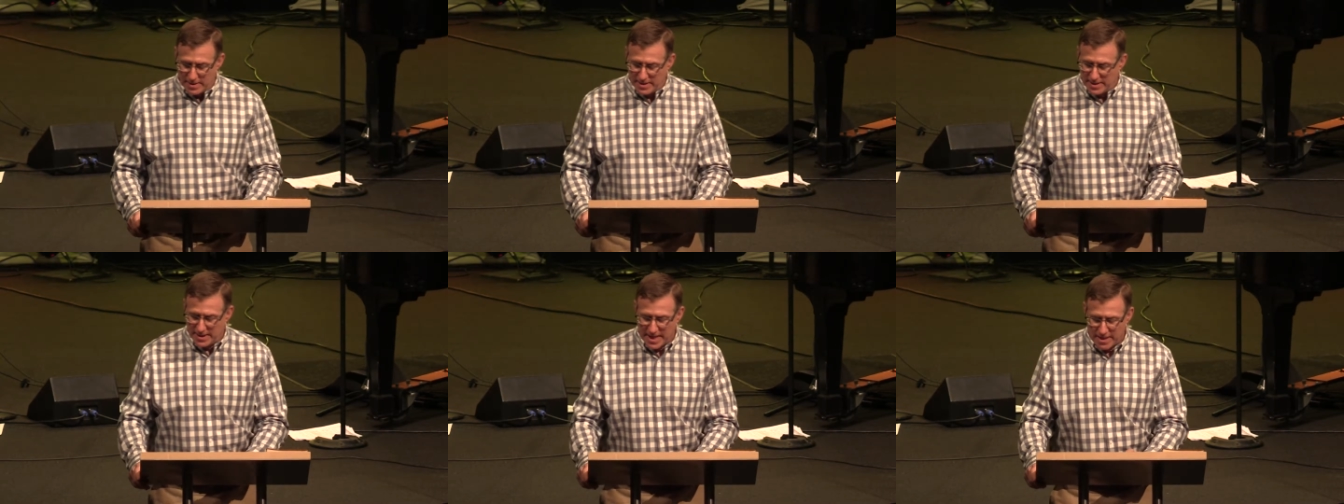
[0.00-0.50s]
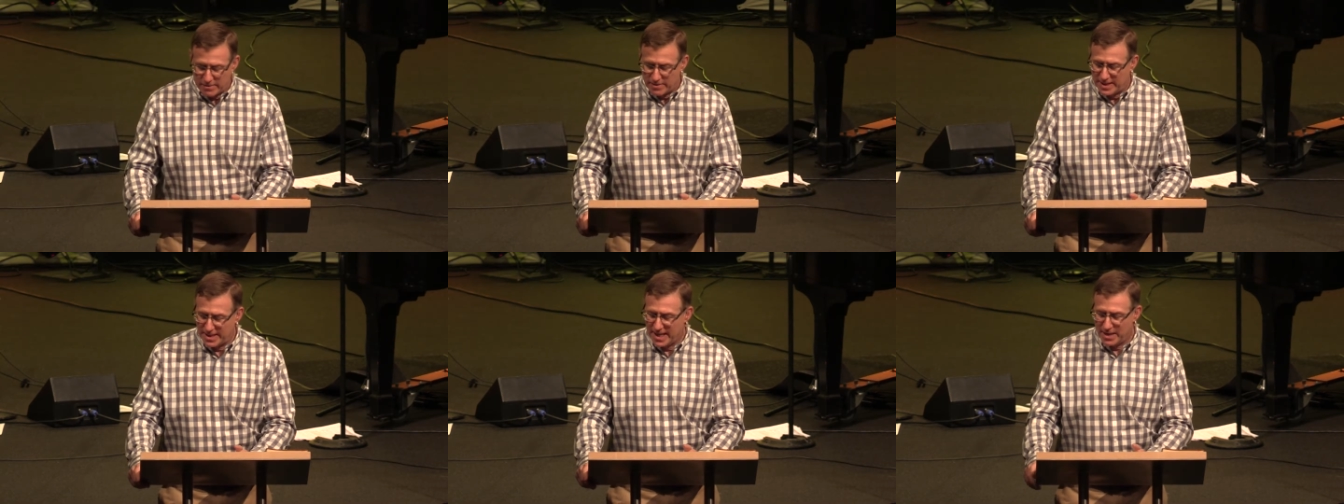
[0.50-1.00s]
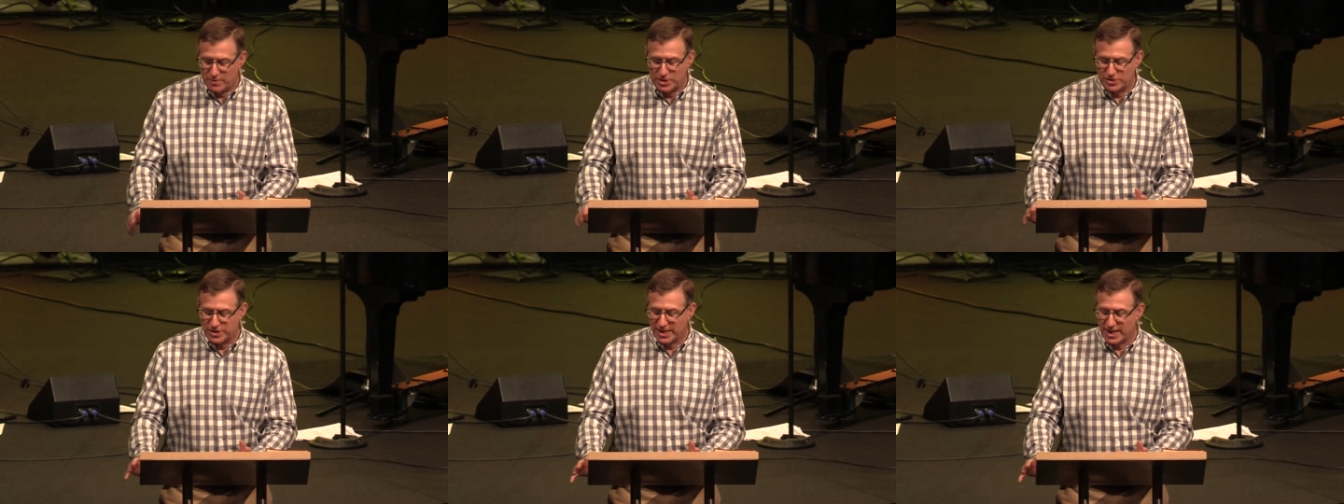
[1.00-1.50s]
Now, again, we
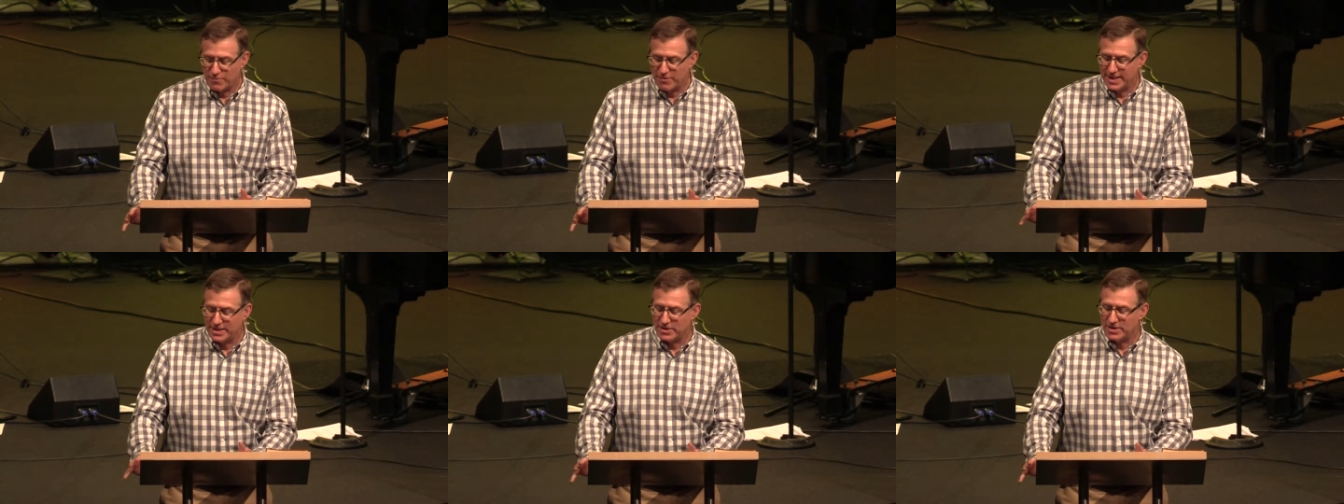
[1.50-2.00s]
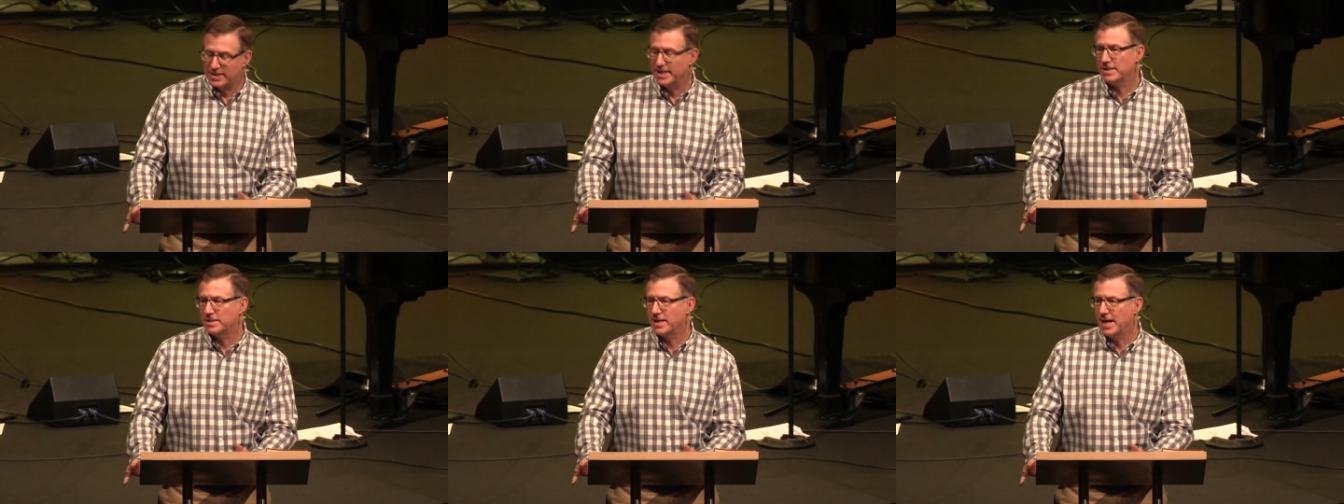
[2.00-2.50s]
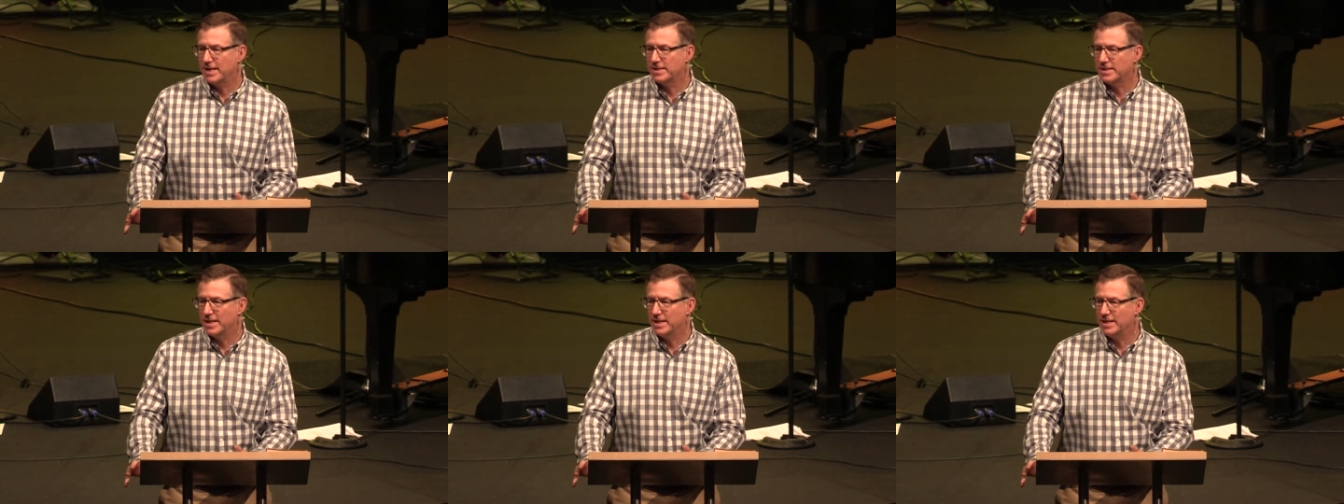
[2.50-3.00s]
should celebrate the good things God has
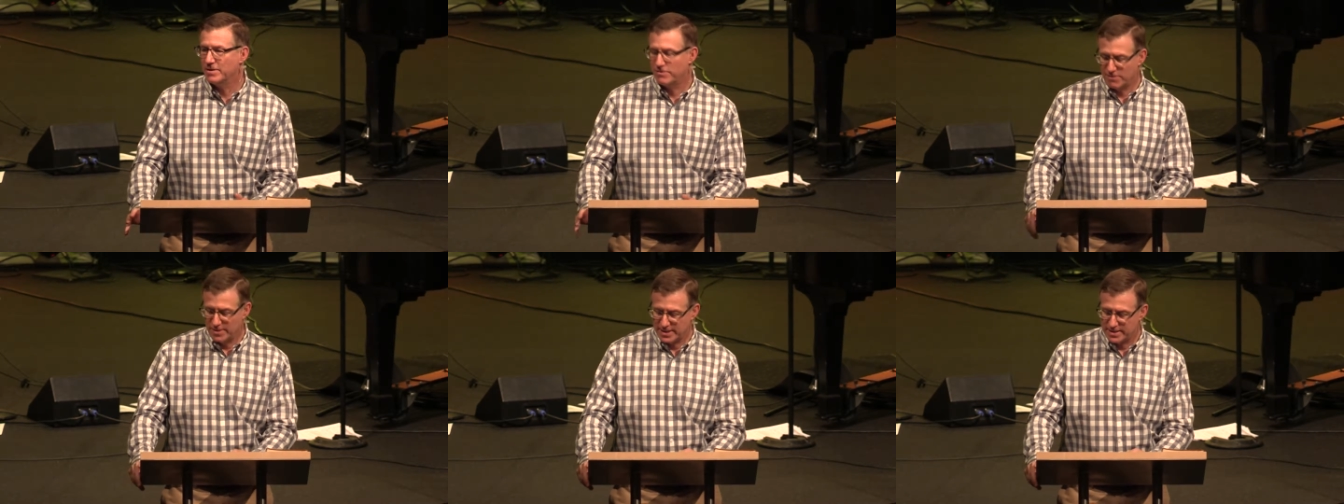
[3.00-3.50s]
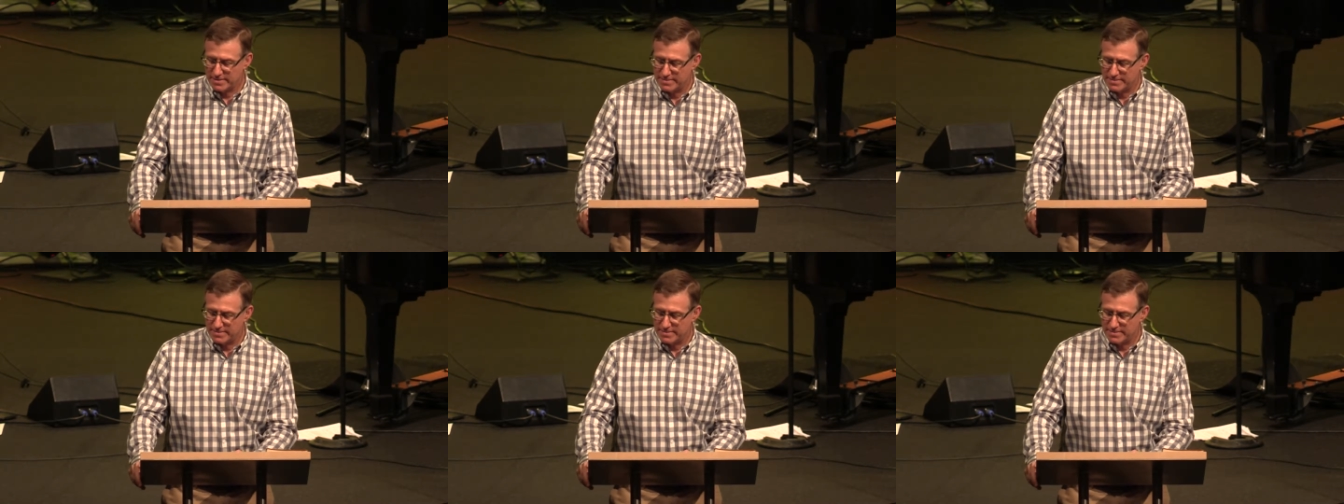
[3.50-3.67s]
done in and through us,